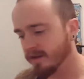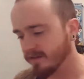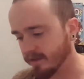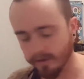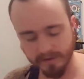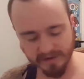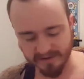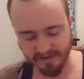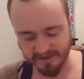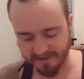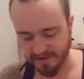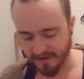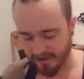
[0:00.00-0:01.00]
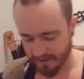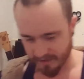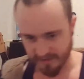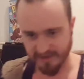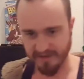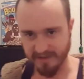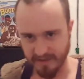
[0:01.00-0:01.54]
So this is
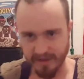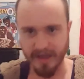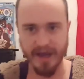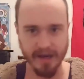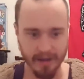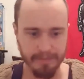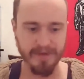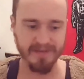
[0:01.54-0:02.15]
the lineup.